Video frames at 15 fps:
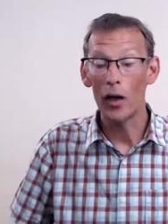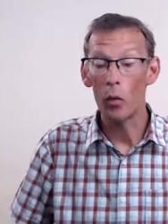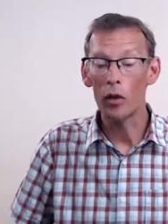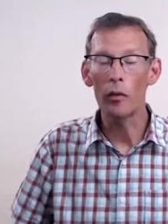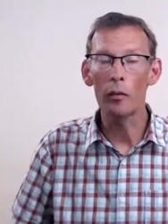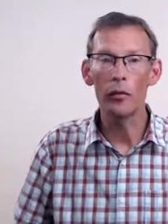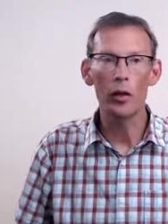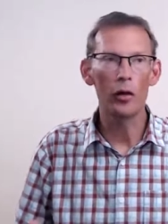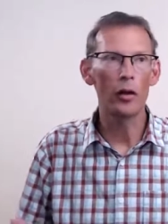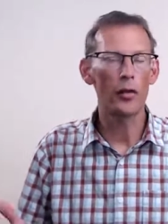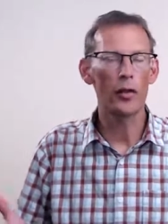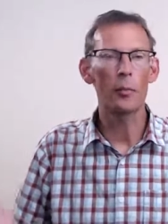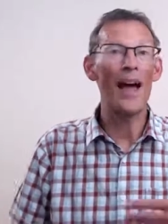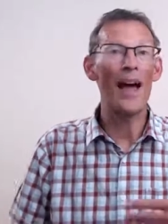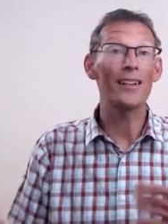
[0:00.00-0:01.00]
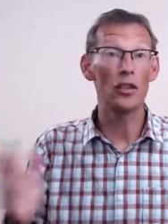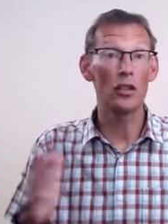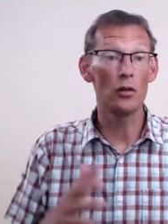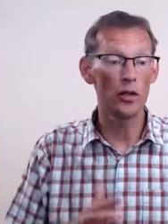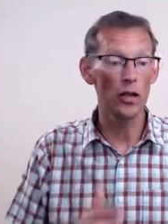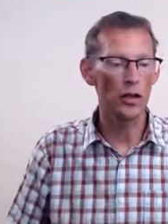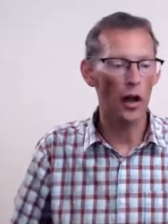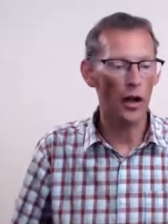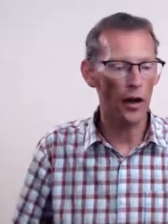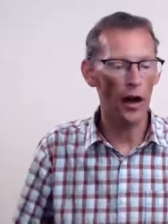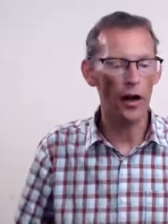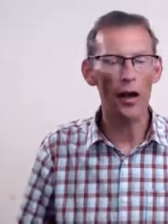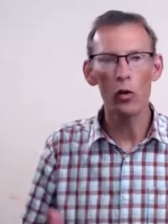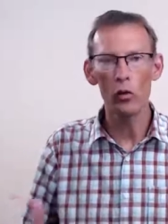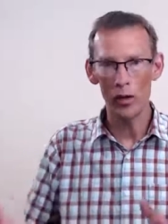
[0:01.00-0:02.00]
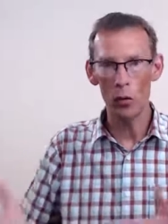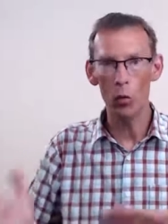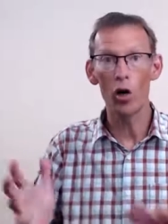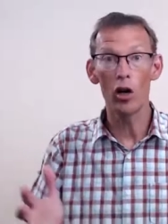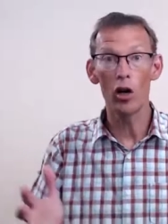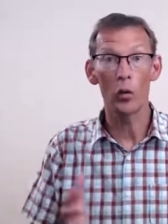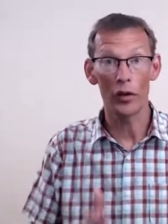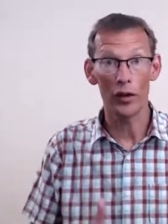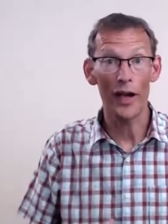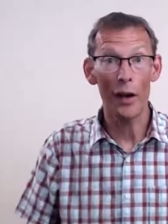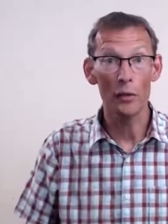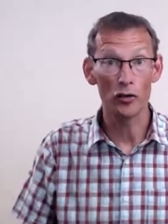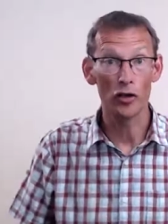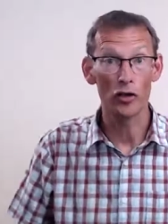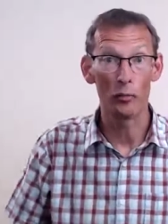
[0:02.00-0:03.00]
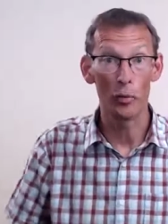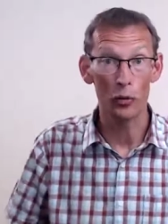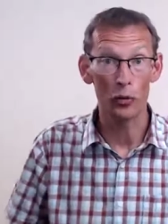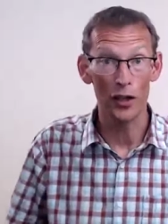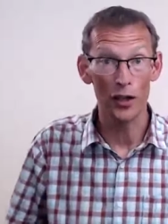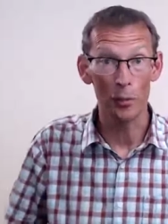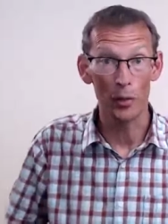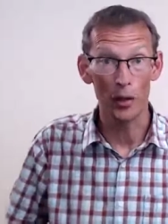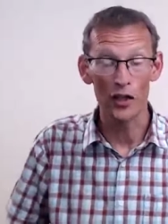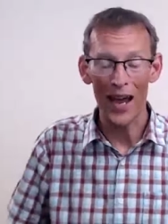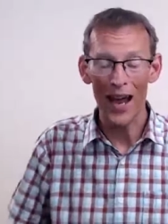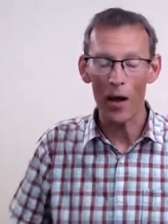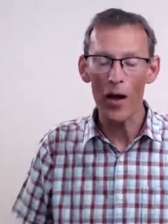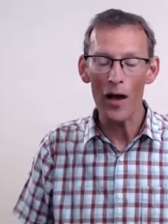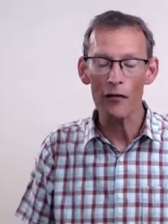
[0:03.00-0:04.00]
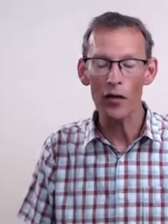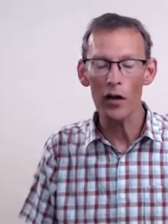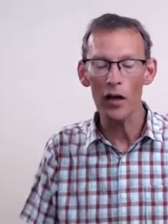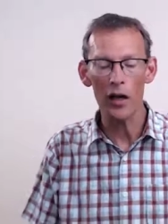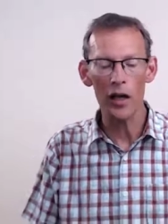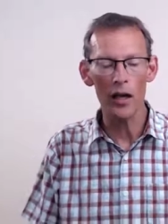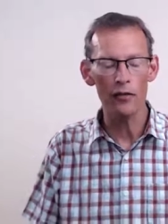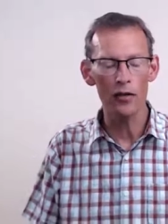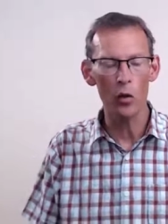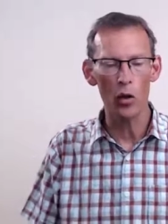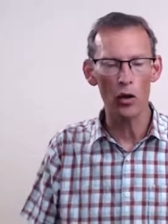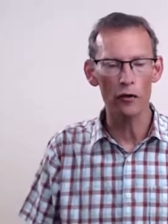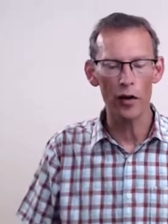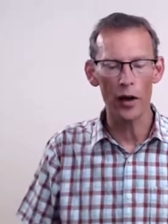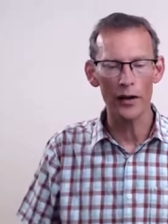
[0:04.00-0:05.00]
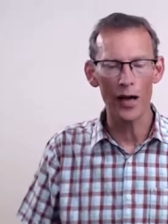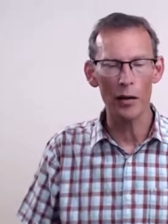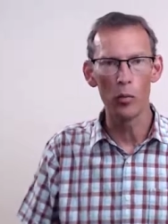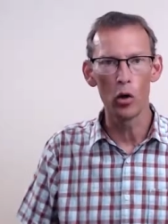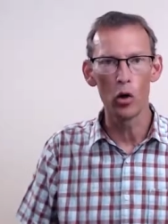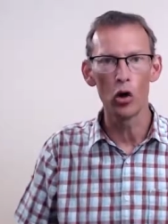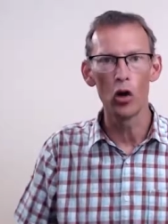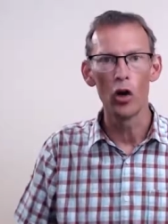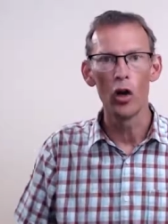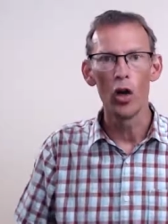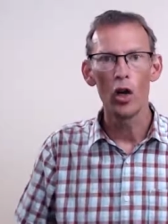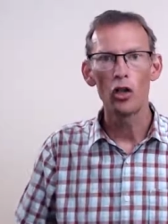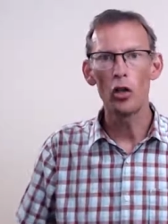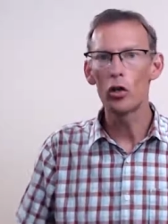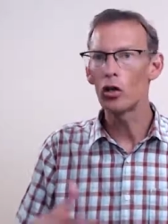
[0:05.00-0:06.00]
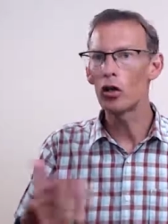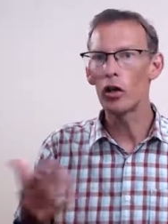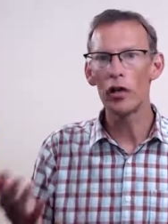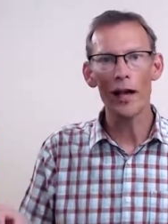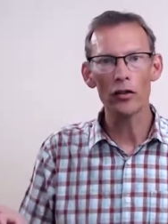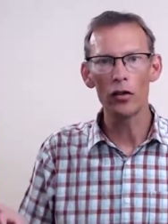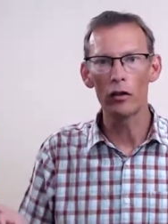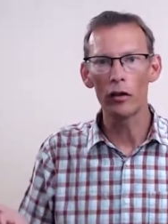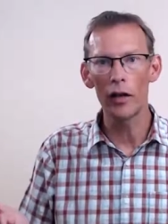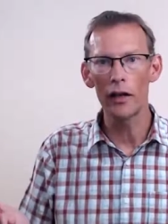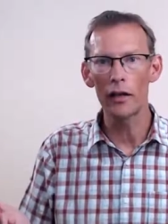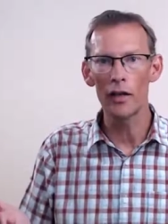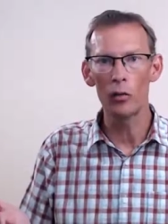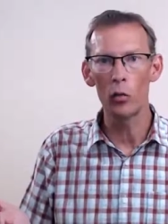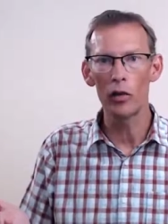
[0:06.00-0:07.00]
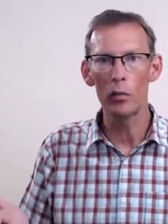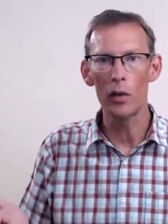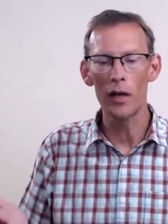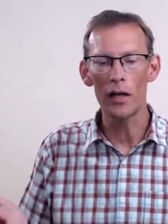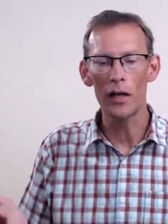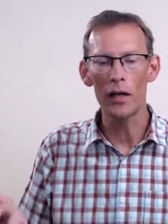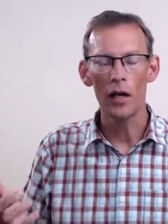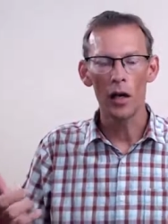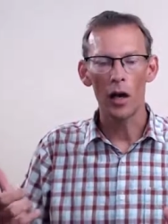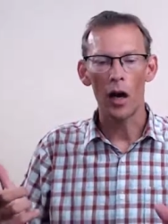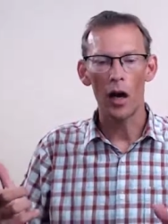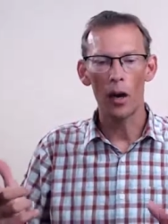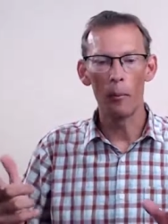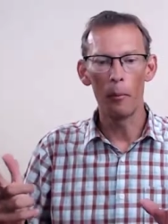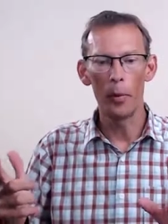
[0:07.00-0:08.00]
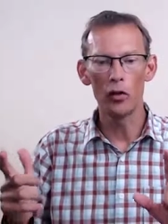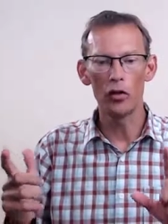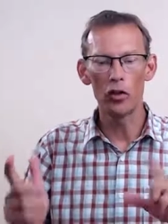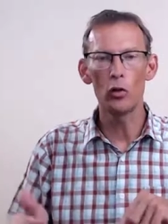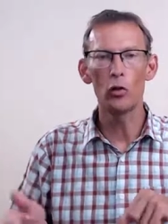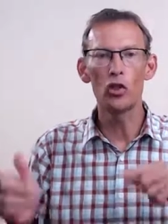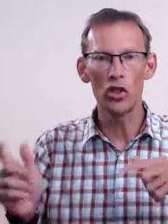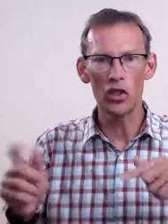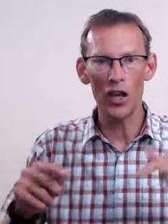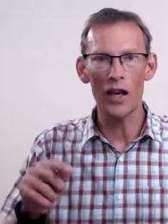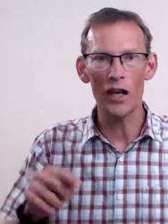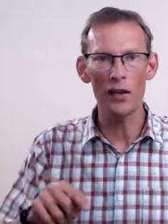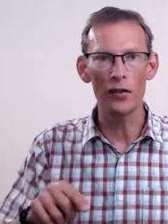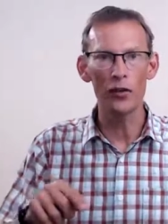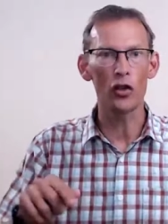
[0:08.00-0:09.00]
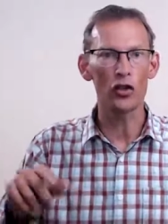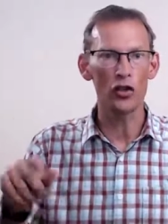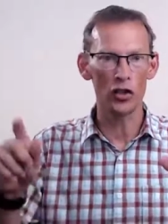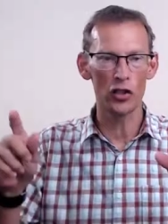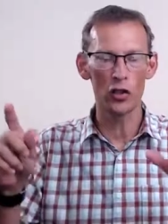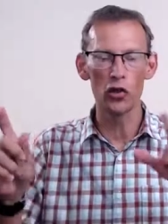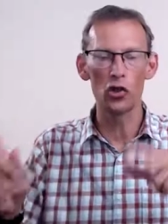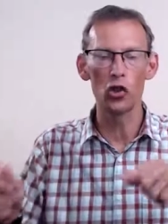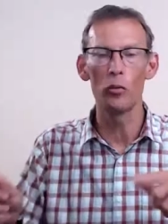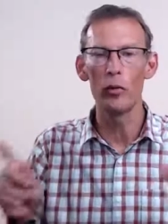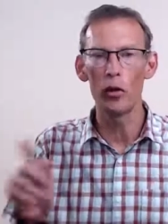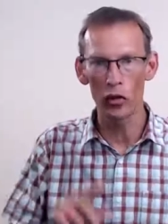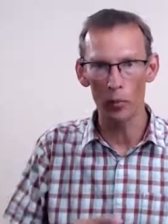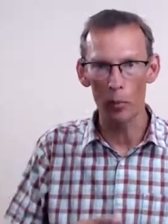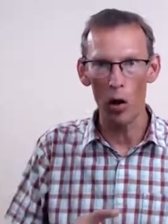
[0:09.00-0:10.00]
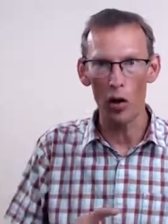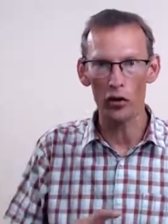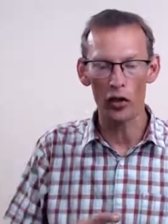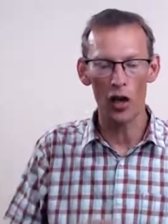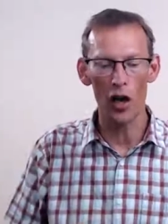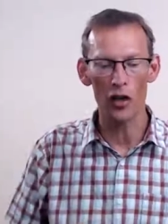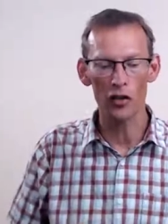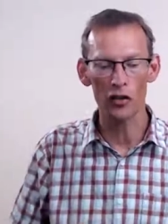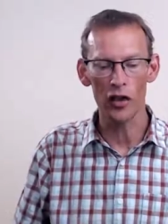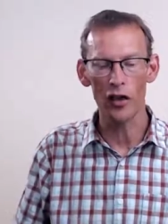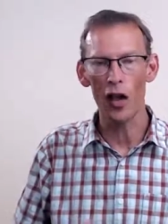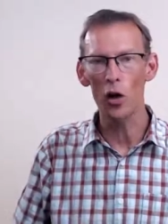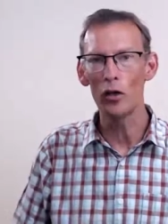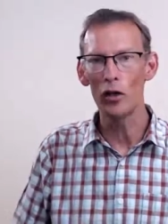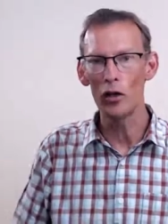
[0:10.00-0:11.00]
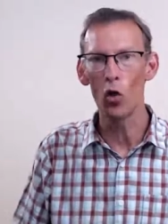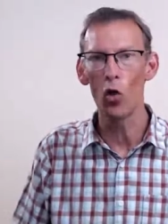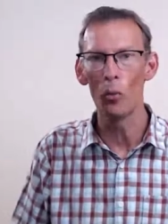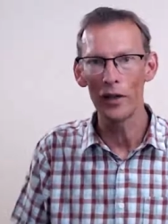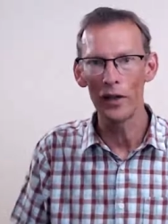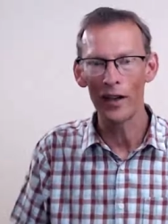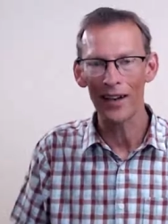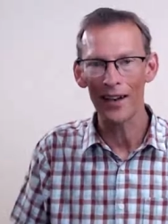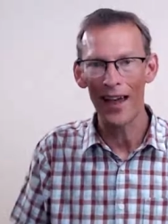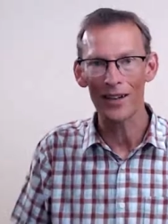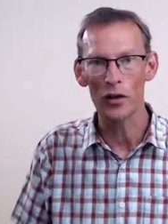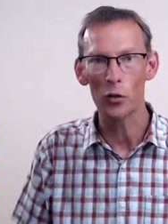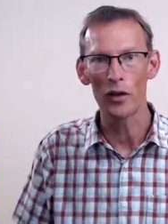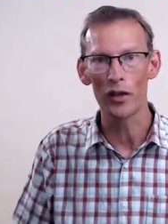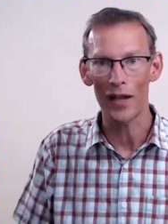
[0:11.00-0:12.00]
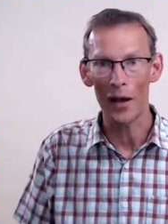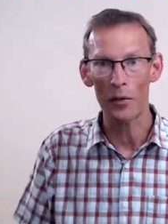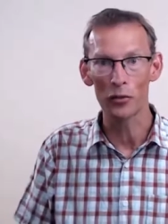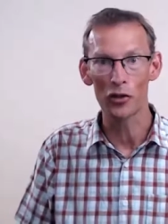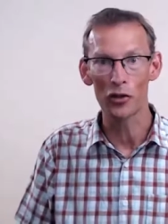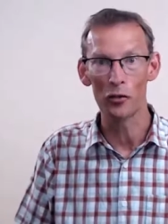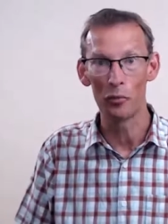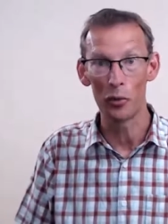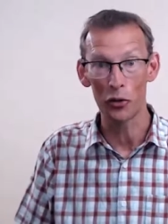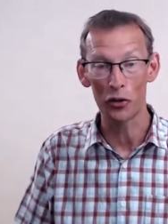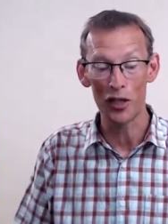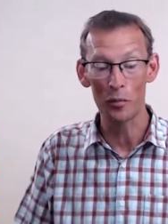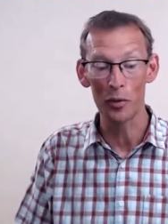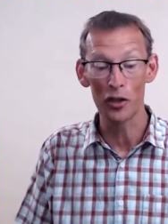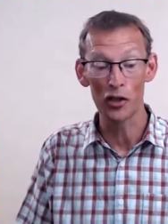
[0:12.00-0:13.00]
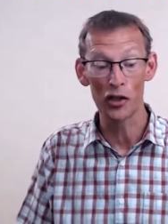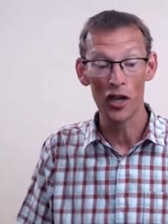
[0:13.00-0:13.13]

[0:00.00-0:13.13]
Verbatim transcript: Well, the, the, the, bad news is I, I only work with accountants and bookkeepers. However, if you want to find out more, you can connect on LinkedIn with me, um, but do say that you saw me on the podcast because I only normally connect with accountants and bookkeepers.